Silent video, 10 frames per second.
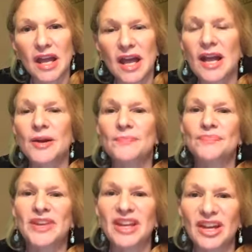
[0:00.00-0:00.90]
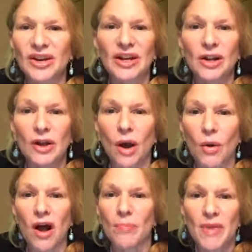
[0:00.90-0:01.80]
um, year it'll go
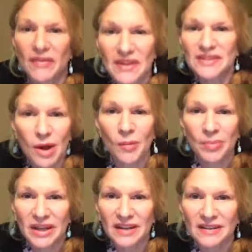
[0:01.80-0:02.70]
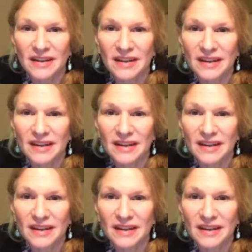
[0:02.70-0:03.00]
up on these companies